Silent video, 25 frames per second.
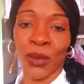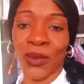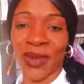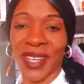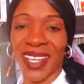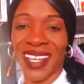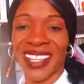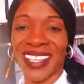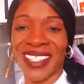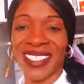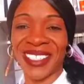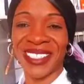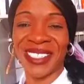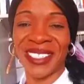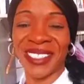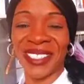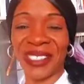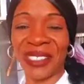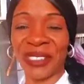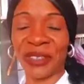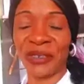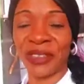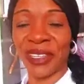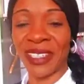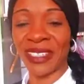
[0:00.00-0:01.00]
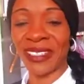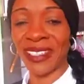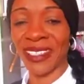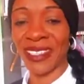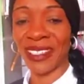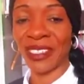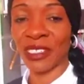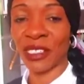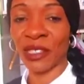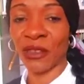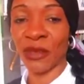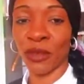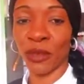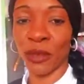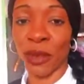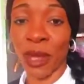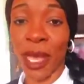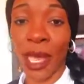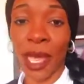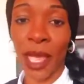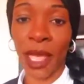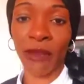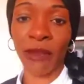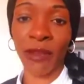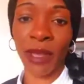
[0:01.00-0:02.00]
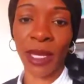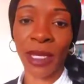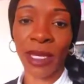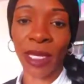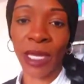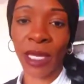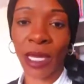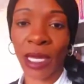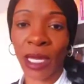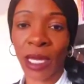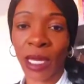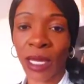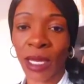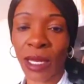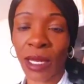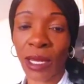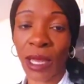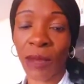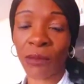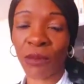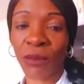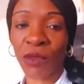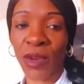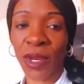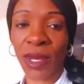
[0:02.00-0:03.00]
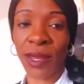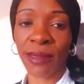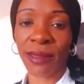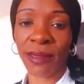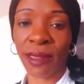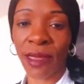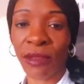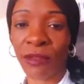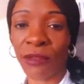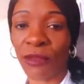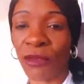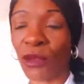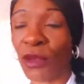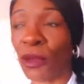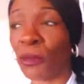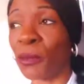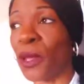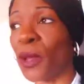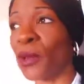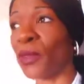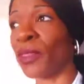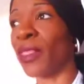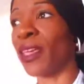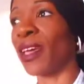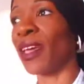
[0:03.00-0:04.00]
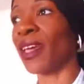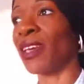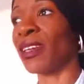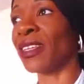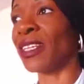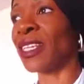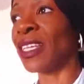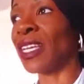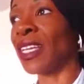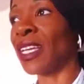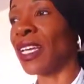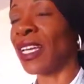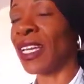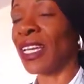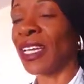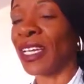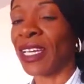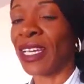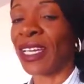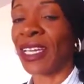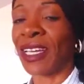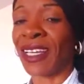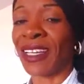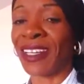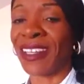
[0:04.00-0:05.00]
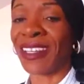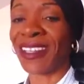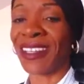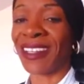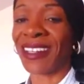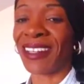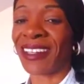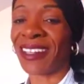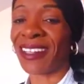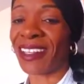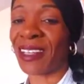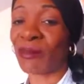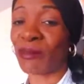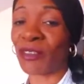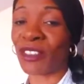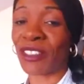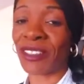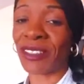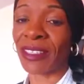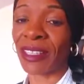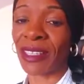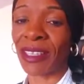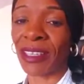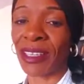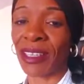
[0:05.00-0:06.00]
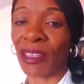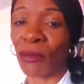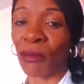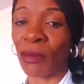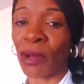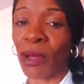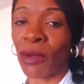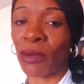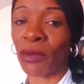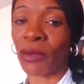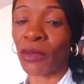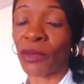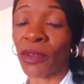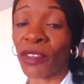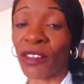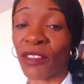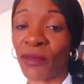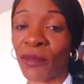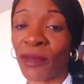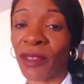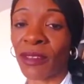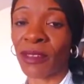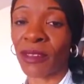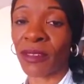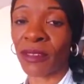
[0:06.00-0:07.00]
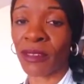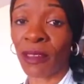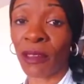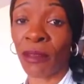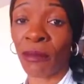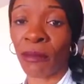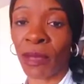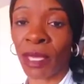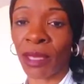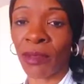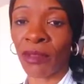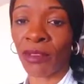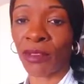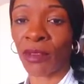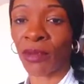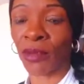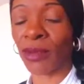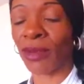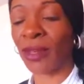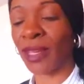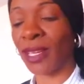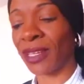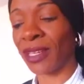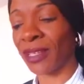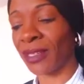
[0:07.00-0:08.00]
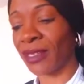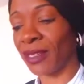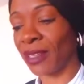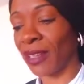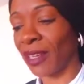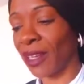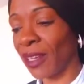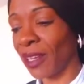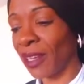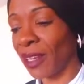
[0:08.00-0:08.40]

Well, this is the fantastic view I have, and I'm really thankful about that. I'm just thinking about Christmas coming soon, and